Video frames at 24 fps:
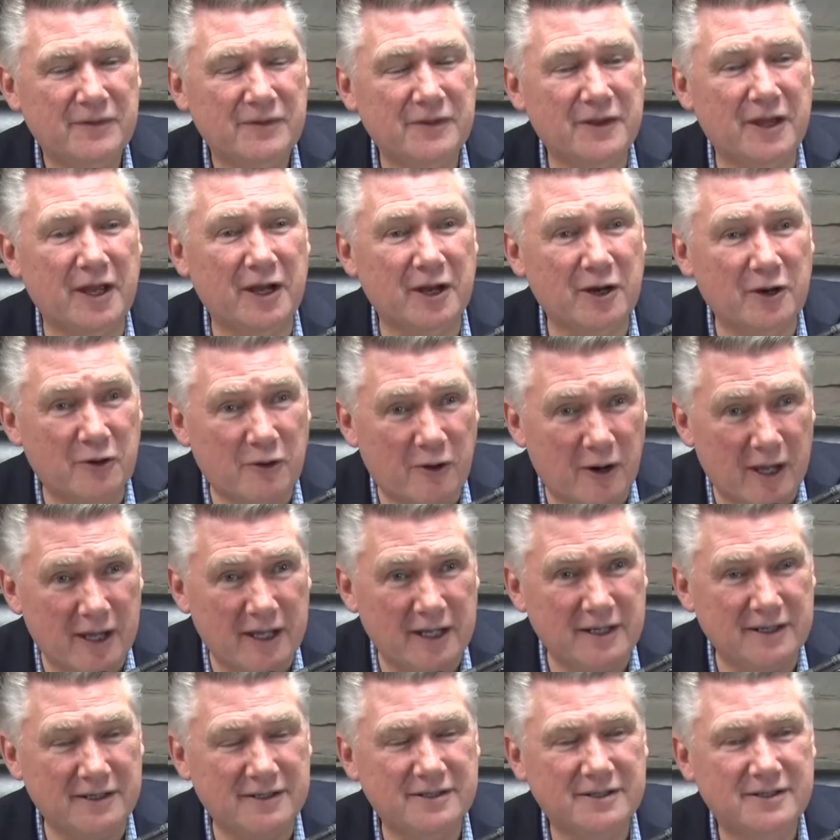that
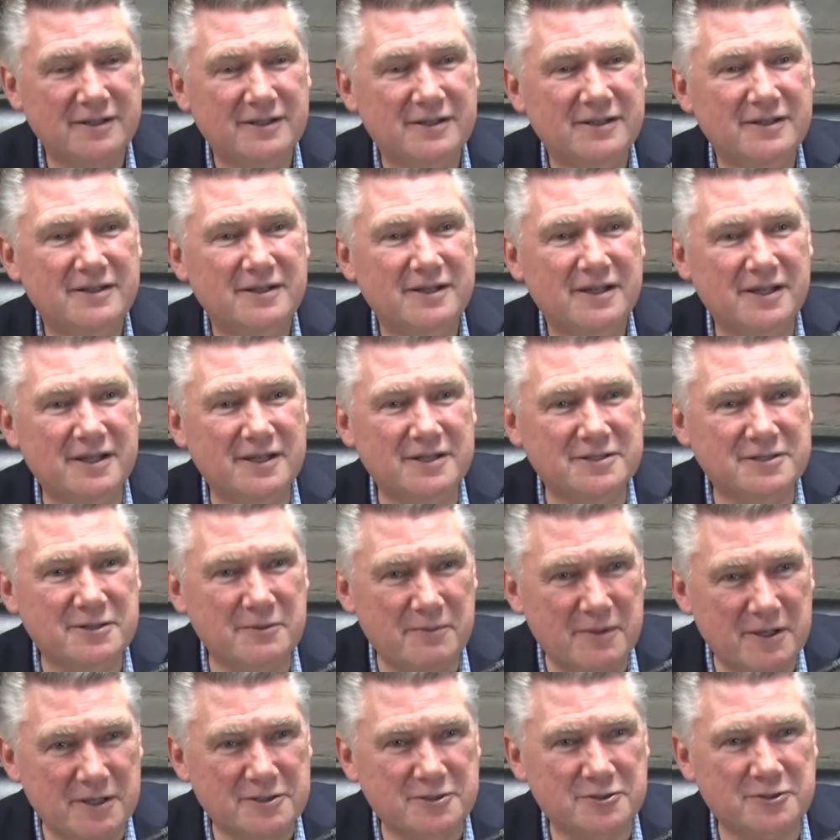great is the
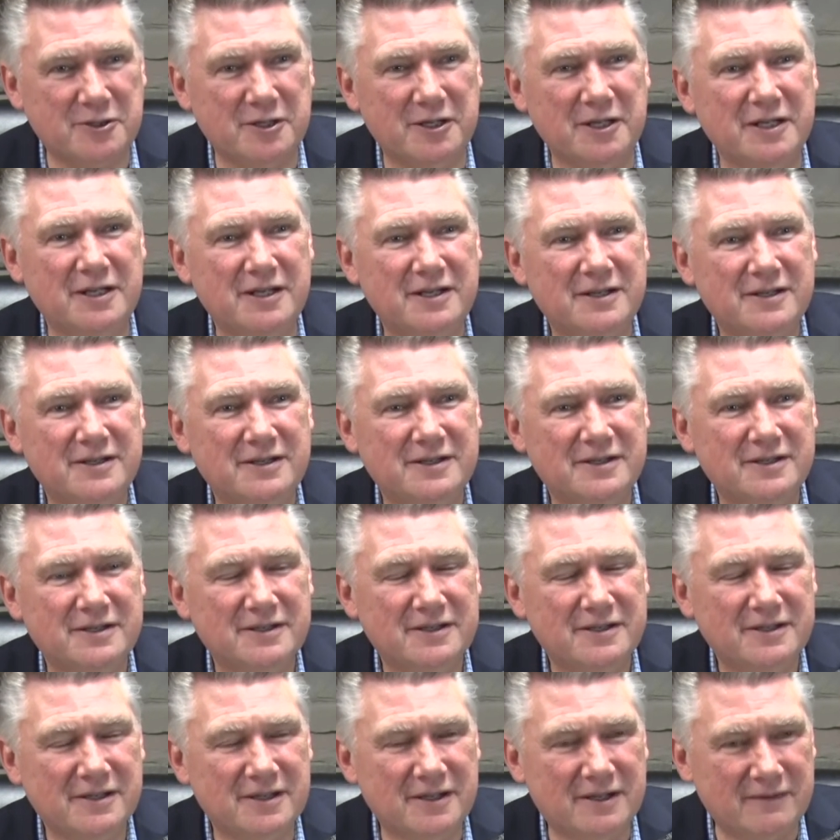mystery
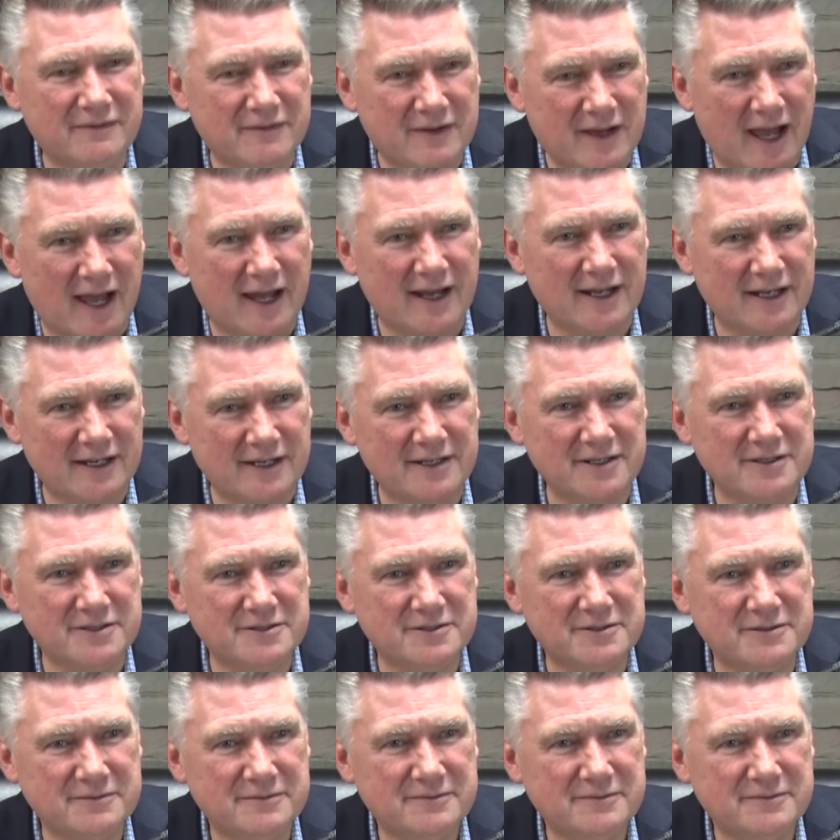of godliness.